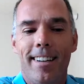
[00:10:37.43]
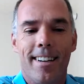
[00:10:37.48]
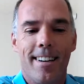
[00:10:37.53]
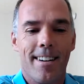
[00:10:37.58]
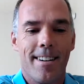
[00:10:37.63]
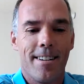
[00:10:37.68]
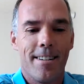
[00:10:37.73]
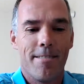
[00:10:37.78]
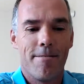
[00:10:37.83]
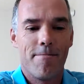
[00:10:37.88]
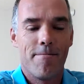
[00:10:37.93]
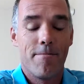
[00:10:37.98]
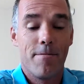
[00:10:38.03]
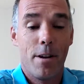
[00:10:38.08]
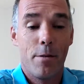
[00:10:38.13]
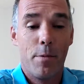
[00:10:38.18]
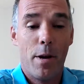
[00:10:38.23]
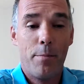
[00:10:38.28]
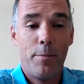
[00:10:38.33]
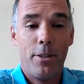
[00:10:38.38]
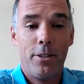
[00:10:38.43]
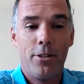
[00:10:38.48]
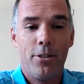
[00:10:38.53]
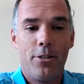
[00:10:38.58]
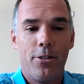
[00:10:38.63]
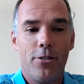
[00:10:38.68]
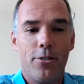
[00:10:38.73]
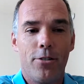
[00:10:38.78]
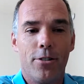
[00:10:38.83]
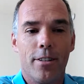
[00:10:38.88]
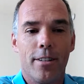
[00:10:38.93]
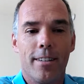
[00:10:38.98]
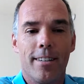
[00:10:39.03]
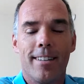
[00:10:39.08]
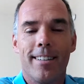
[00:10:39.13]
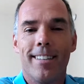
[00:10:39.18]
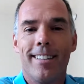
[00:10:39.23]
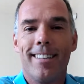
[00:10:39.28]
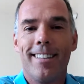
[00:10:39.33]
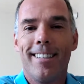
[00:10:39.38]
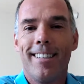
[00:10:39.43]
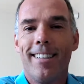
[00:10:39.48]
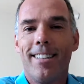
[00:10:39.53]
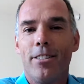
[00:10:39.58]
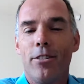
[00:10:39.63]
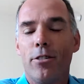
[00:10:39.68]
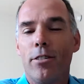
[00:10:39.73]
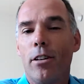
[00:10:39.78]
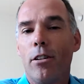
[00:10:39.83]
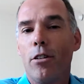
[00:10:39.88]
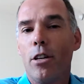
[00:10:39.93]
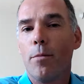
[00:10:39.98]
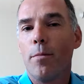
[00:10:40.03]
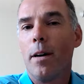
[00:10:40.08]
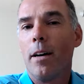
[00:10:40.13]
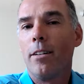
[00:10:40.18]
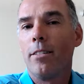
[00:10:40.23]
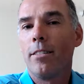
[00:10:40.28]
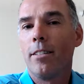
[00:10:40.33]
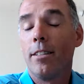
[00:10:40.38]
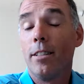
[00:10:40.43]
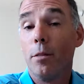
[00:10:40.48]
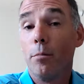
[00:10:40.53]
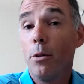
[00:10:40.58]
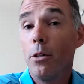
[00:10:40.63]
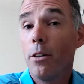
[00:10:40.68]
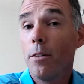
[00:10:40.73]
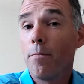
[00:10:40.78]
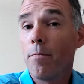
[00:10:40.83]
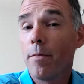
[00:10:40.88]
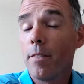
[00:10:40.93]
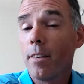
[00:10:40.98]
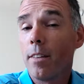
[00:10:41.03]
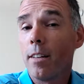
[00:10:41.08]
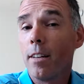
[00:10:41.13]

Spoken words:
I'm happy to tell you about the book.